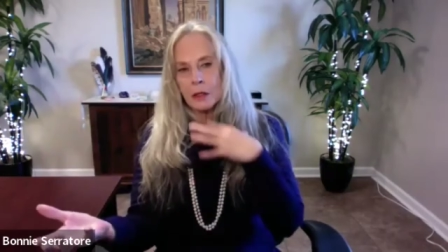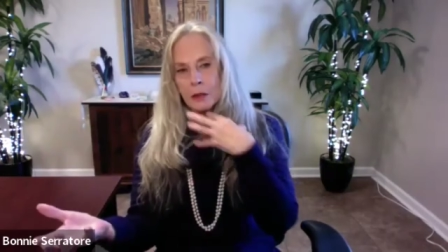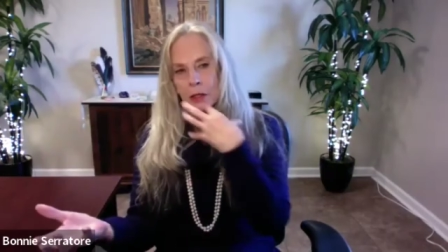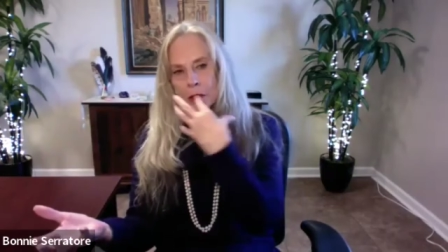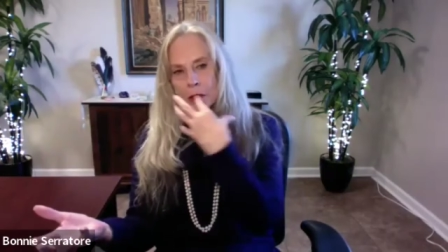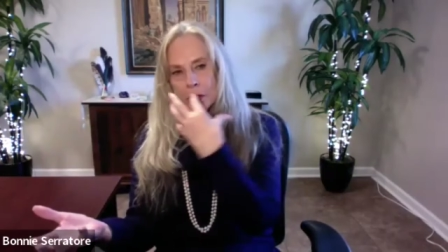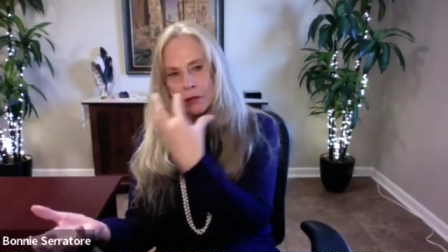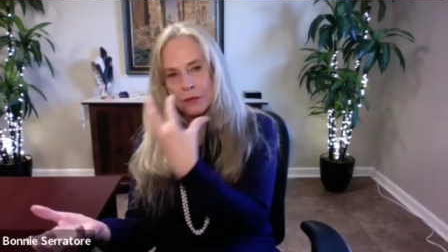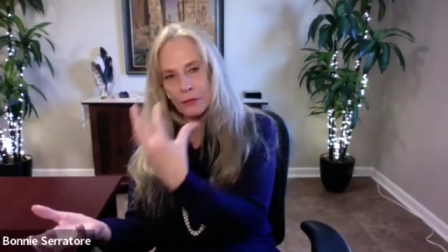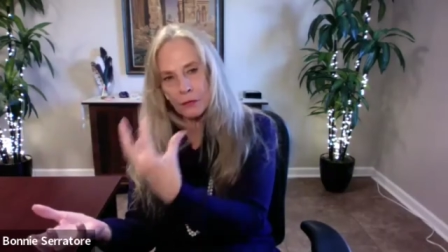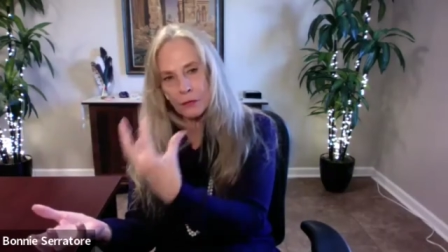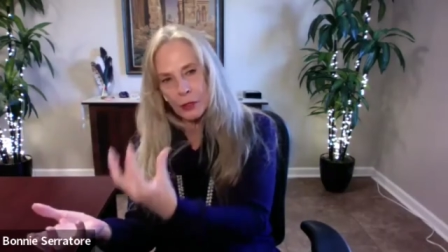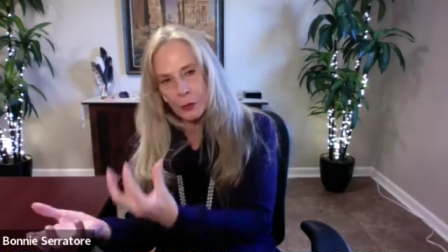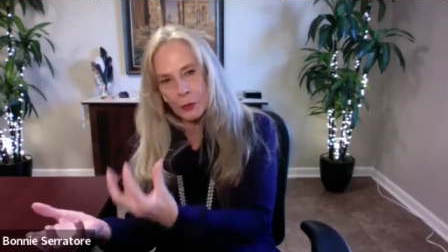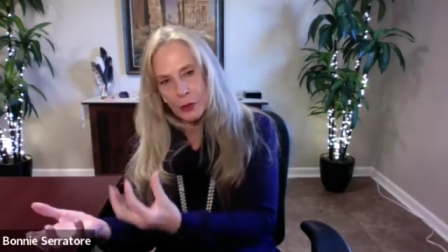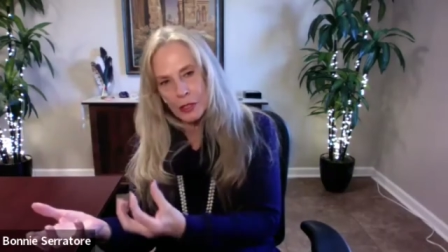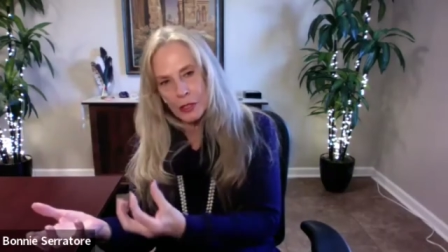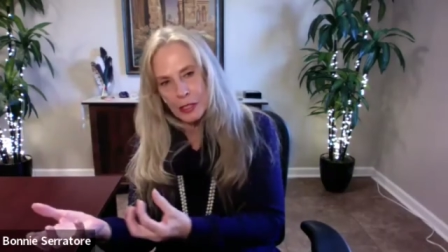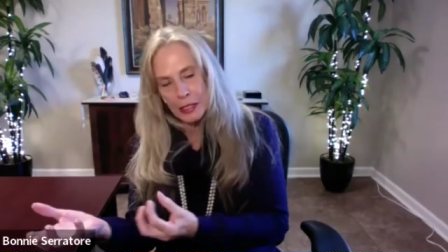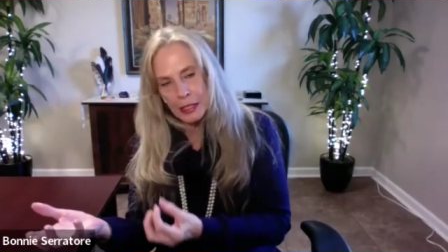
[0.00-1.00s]
So there's a
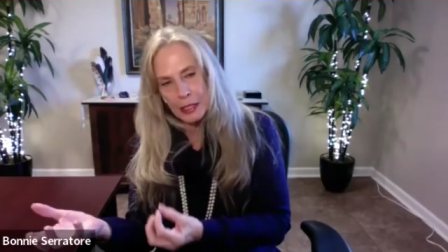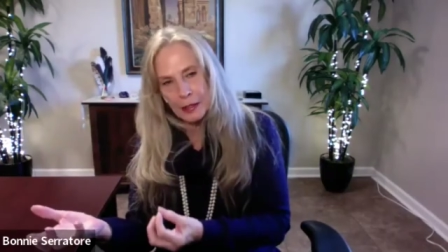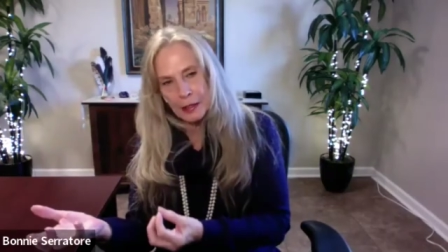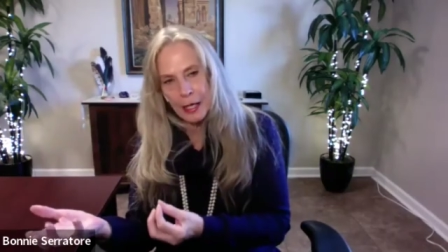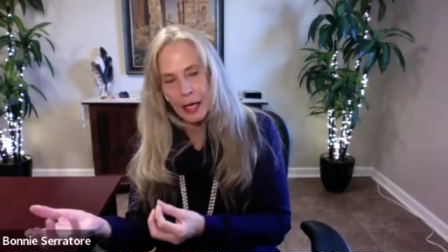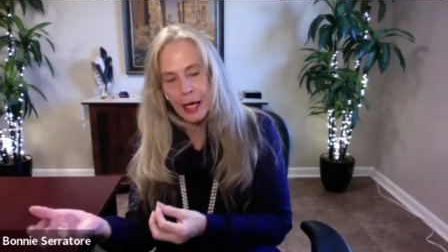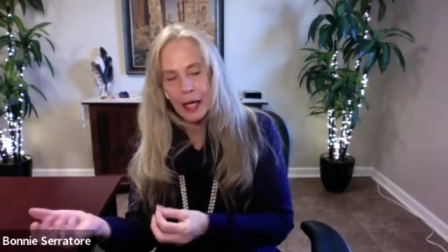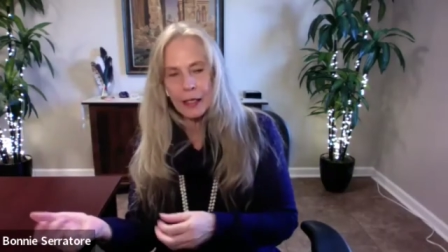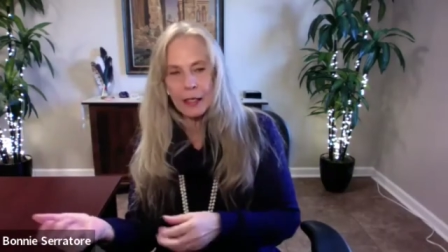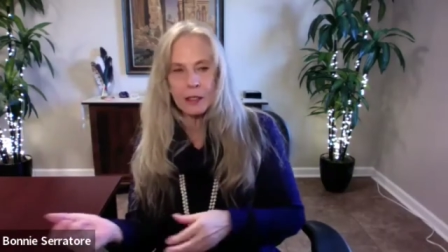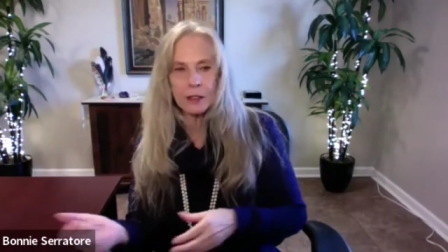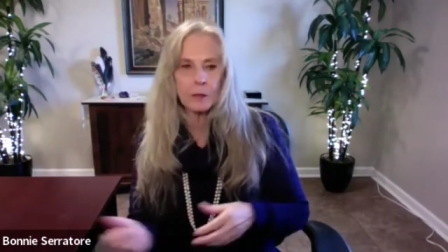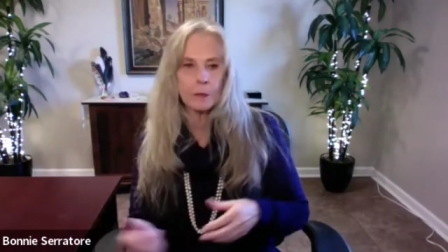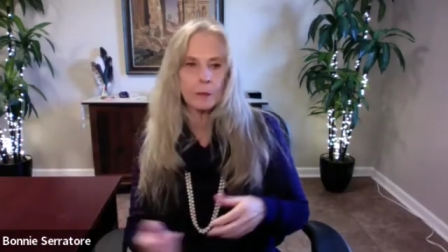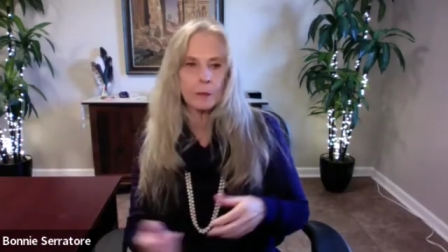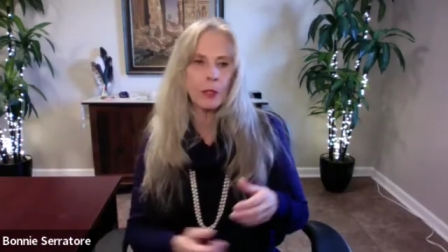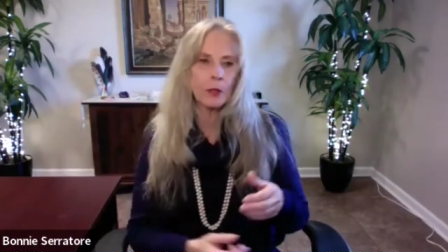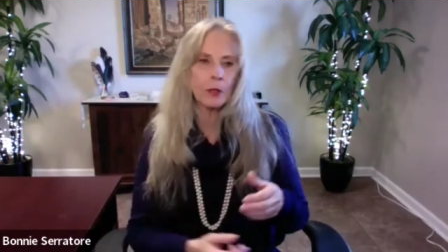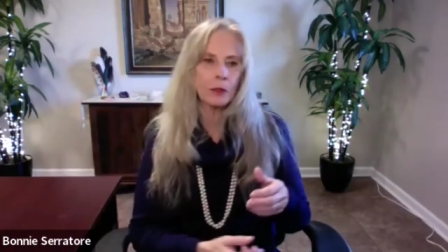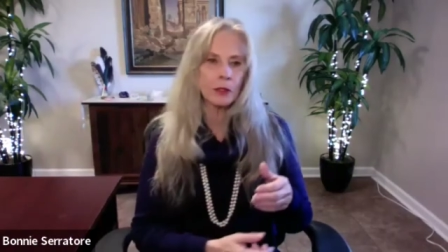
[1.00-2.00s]
frequency in that
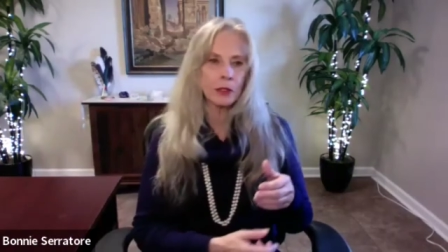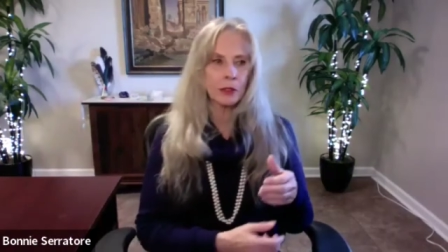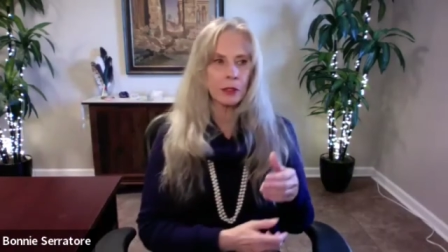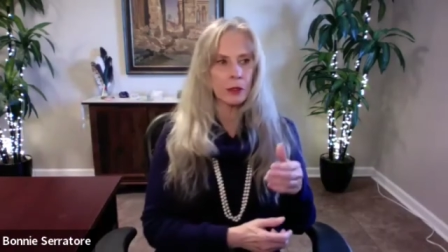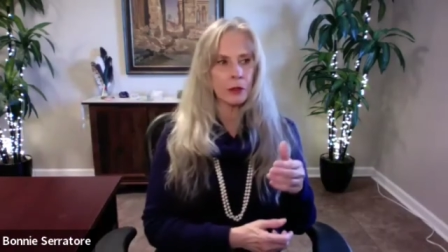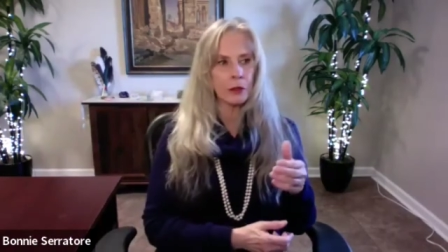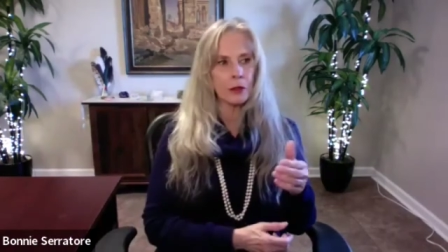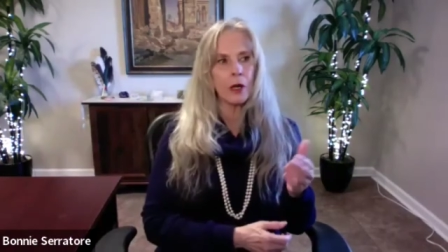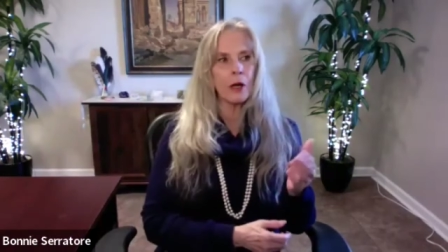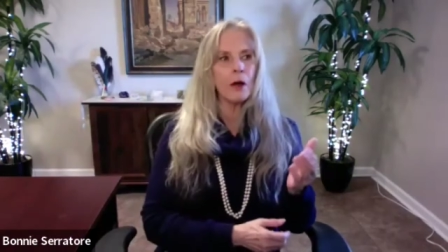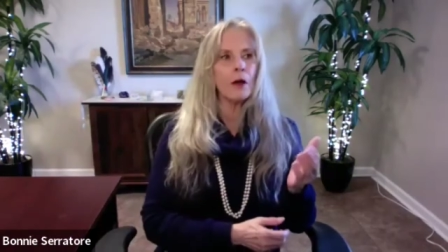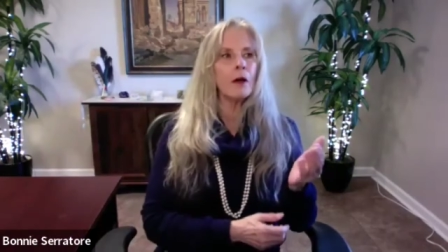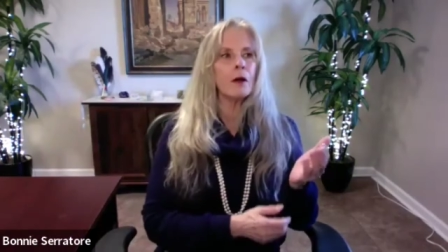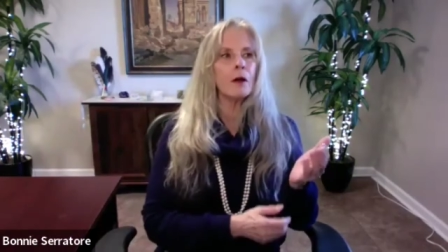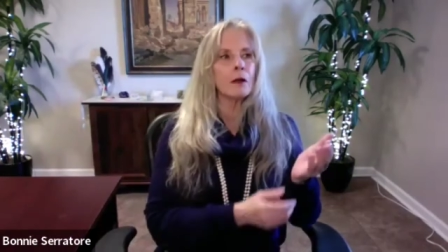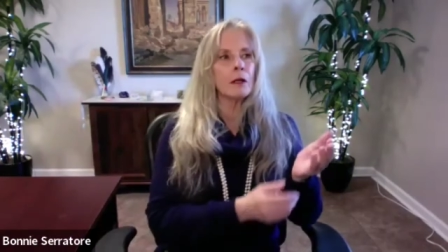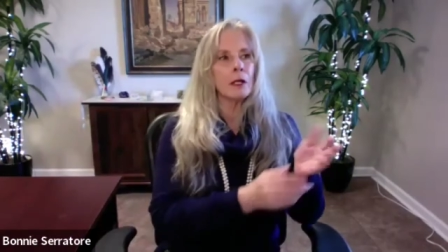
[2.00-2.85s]
as opposed to,